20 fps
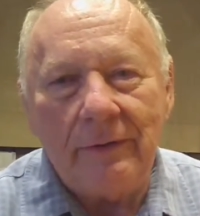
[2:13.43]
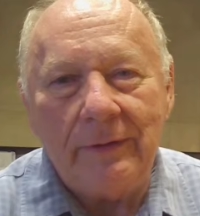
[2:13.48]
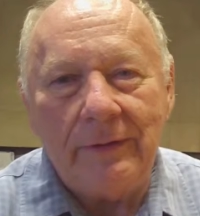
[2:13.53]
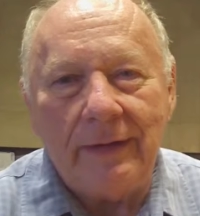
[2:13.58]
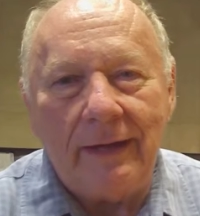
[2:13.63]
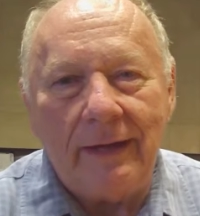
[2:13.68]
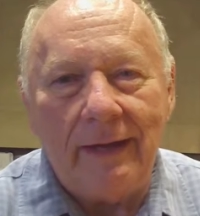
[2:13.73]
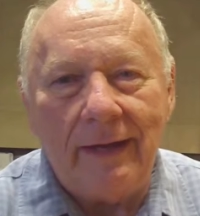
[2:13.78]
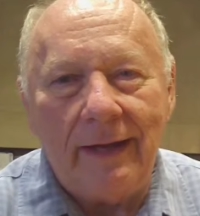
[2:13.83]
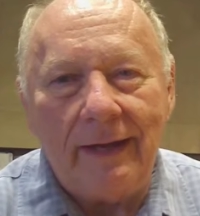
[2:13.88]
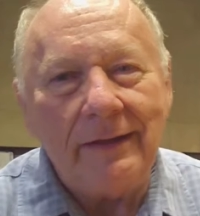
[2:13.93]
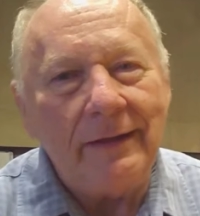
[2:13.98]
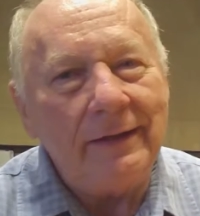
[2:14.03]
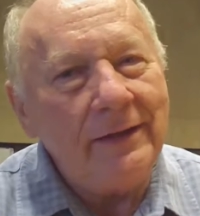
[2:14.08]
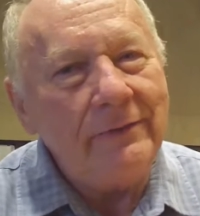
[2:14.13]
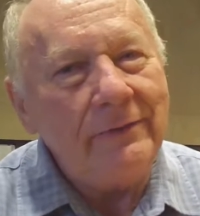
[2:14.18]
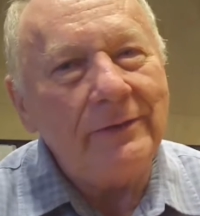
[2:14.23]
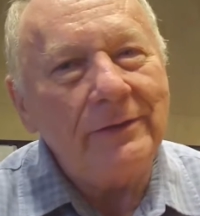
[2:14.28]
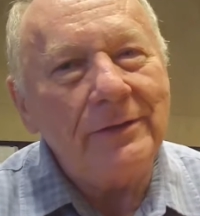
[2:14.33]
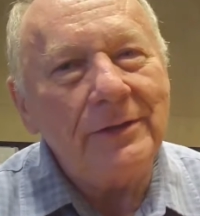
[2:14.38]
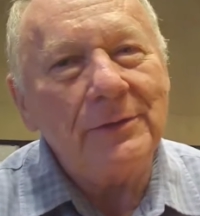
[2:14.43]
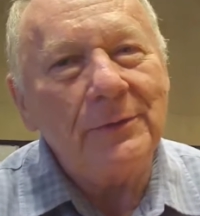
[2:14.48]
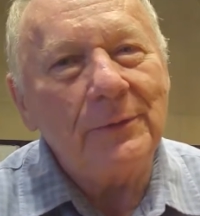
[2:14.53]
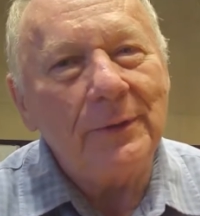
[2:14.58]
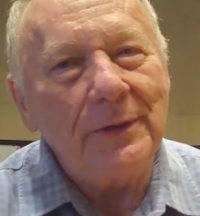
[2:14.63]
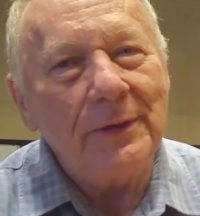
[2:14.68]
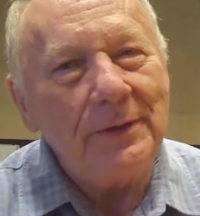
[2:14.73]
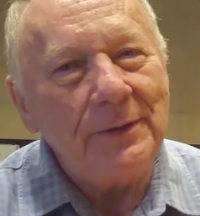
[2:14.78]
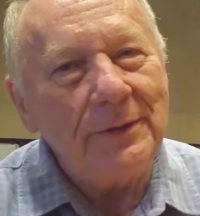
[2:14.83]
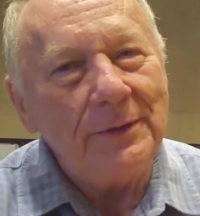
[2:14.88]
we kind of like to leave it just the
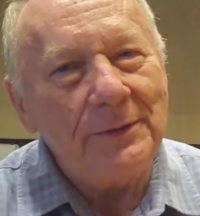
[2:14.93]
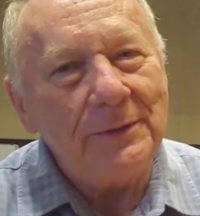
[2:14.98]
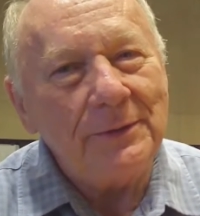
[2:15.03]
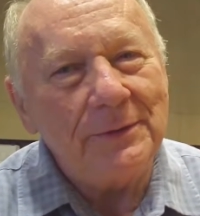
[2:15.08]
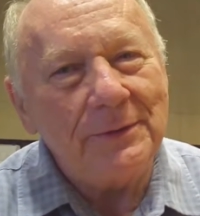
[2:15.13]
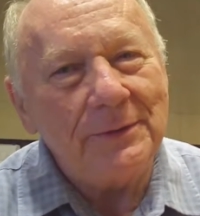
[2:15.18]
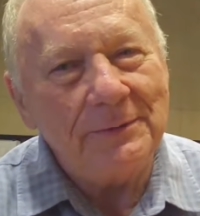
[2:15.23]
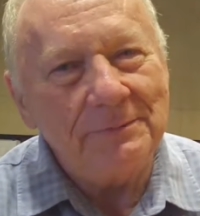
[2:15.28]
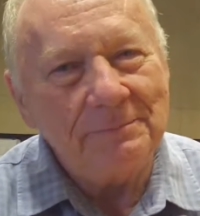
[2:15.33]
way it is.